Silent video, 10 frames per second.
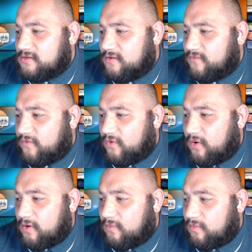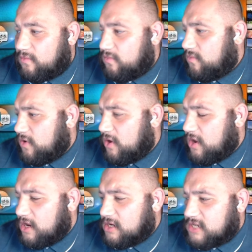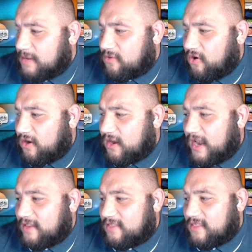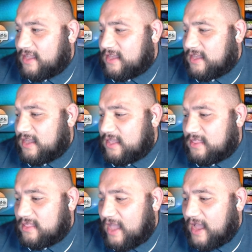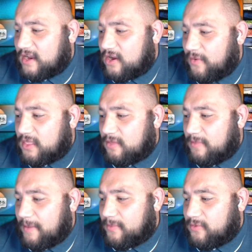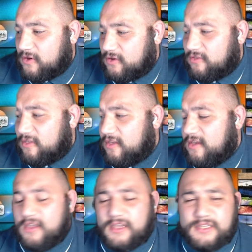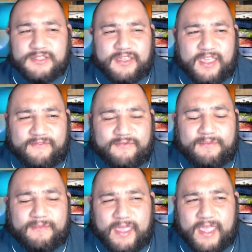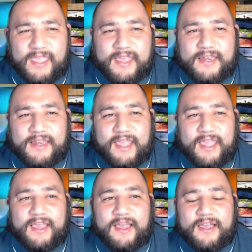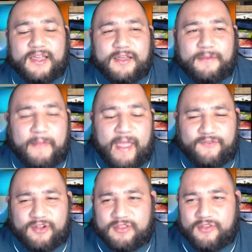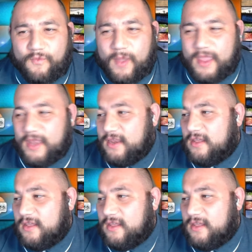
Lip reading: for James Harden, I just think he's not going to be able to produce. So give me the Mavericks to win